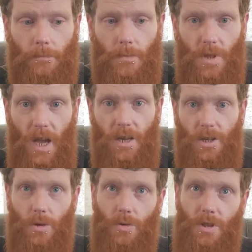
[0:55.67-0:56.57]
they
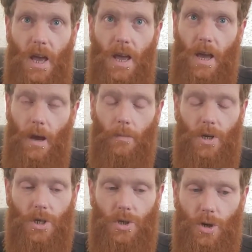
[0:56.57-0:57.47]
do, they
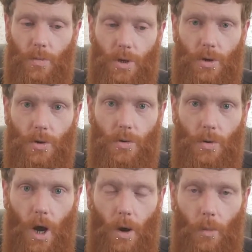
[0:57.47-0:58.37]
contribute
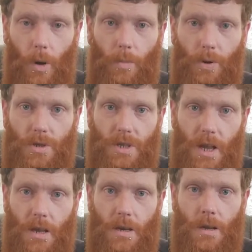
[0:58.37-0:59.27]
1%